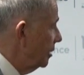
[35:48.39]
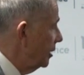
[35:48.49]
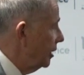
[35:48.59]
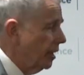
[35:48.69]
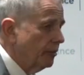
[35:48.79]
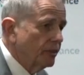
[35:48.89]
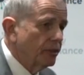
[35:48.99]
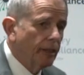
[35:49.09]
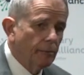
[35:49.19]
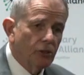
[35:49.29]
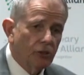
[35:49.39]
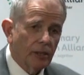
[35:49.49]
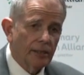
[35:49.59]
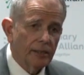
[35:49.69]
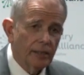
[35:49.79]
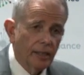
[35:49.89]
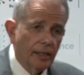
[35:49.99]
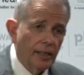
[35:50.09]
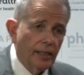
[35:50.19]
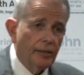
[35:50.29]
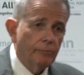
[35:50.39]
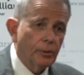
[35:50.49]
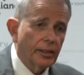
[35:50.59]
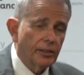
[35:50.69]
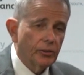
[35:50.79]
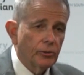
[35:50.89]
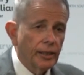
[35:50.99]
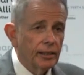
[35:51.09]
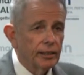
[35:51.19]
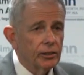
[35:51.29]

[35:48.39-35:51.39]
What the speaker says: and you have to demonstrate it in practical reality,